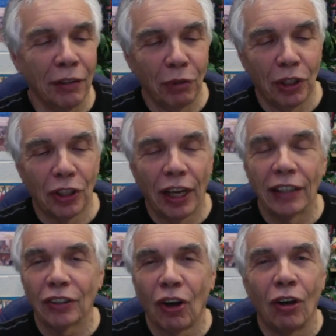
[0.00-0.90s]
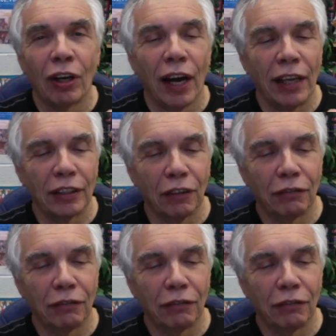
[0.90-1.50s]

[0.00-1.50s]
which has all kinds of